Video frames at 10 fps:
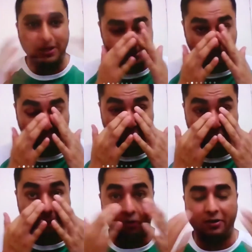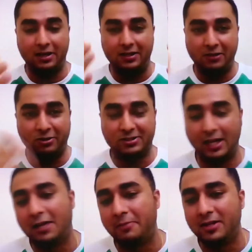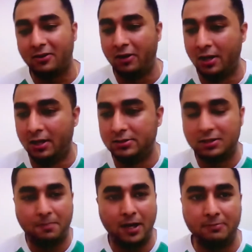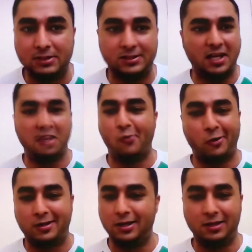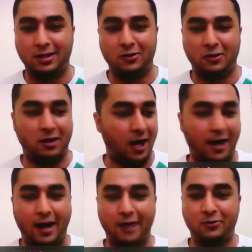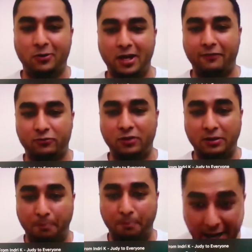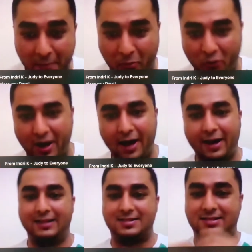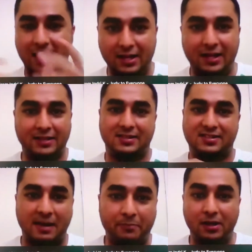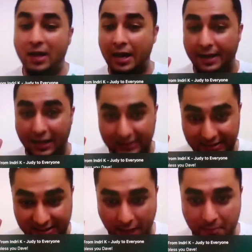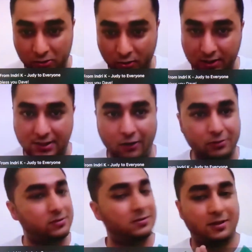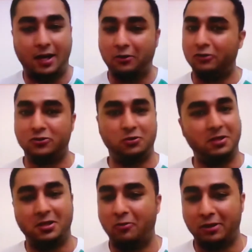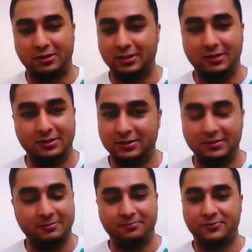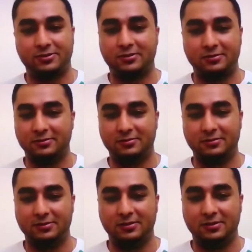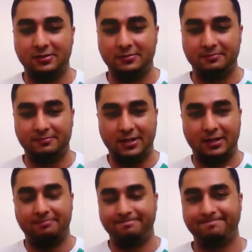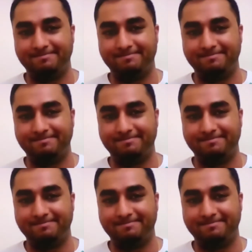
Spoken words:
that's the beauty about it. He was telling me, Jasper, I'm just sharing water. I don't have to buy a product and sell it as a sample. They are just coming to his house and consuming the water. So, yeah.